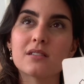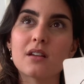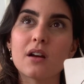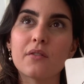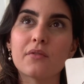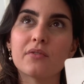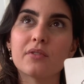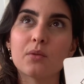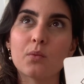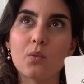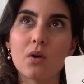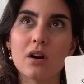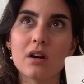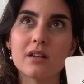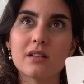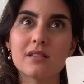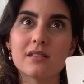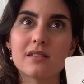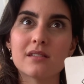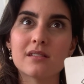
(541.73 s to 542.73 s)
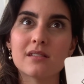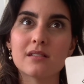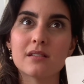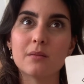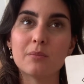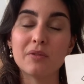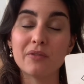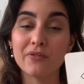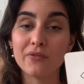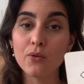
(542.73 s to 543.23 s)
of the ones
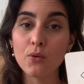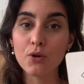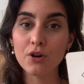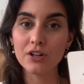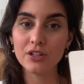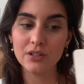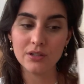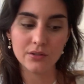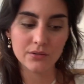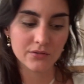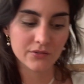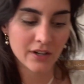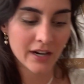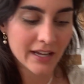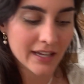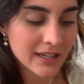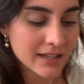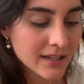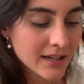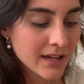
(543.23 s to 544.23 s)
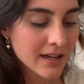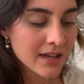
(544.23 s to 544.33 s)
before you, right?